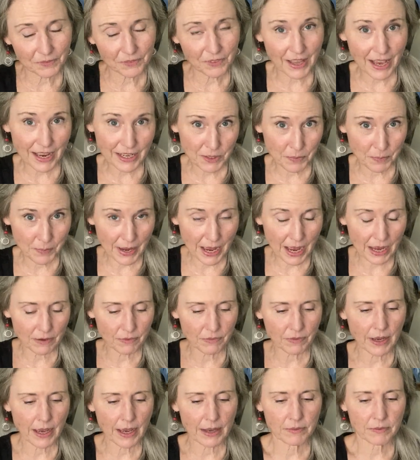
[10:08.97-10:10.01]
Flashback
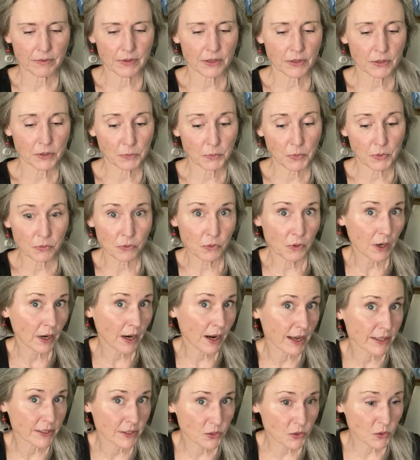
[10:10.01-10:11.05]
5 years before it
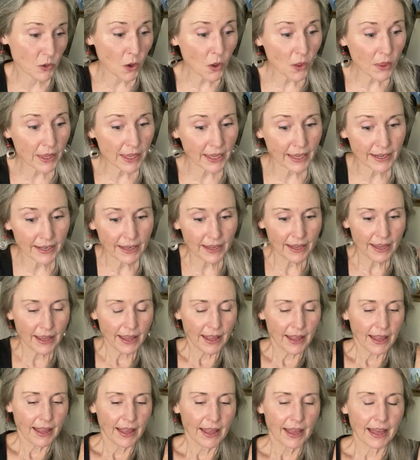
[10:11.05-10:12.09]
got stolen,
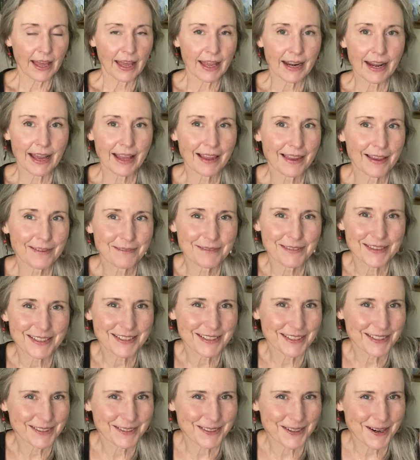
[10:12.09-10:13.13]
and I left
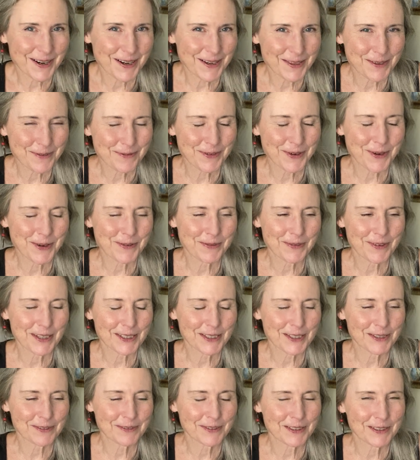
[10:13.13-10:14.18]
this guitar at the folk
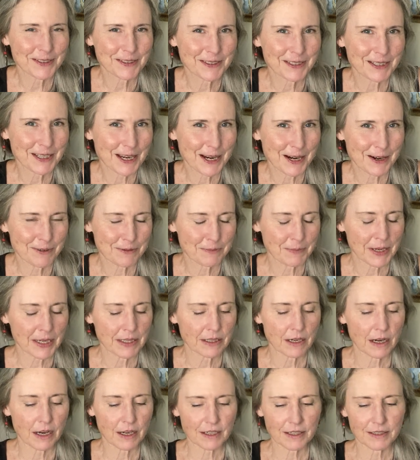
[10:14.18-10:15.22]
festival in the care of my
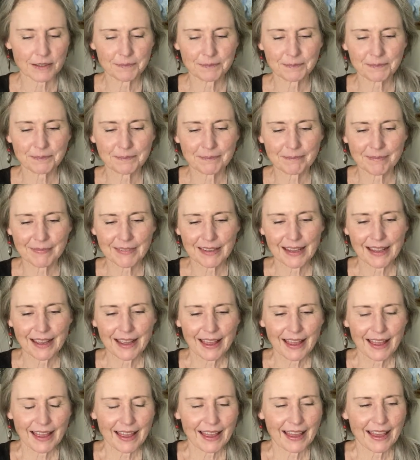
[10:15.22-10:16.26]
daughter.
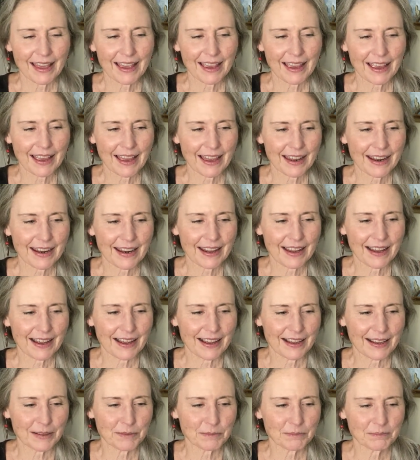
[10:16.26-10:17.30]
And
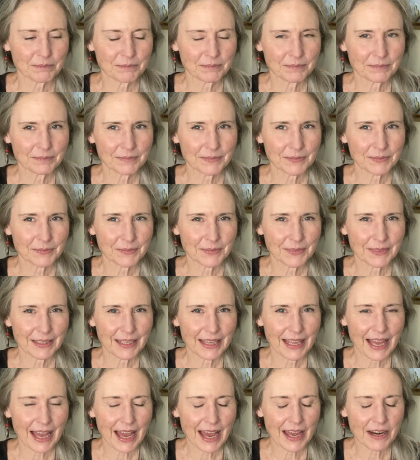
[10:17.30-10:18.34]

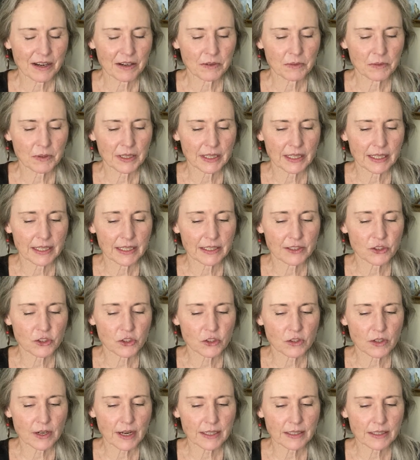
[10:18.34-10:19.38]
hadn't really
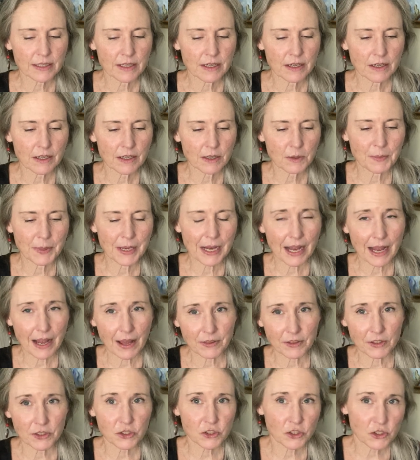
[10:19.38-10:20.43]
instructed her about how
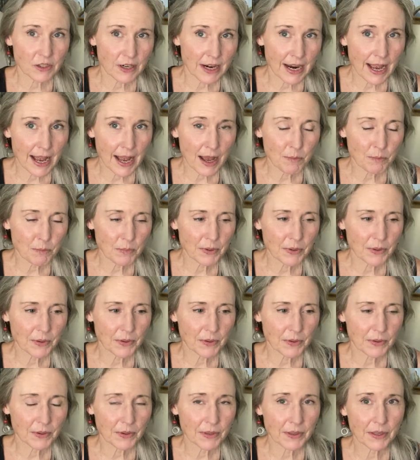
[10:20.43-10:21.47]
the strap
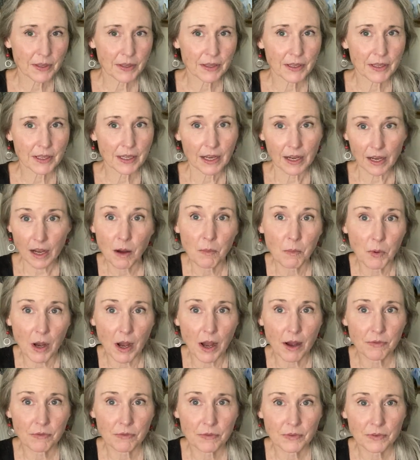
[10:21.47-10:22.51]
can come
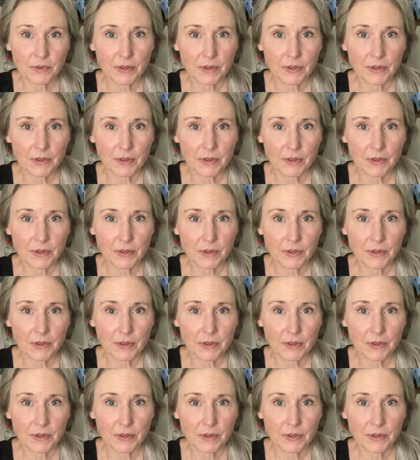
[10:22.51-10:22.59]
off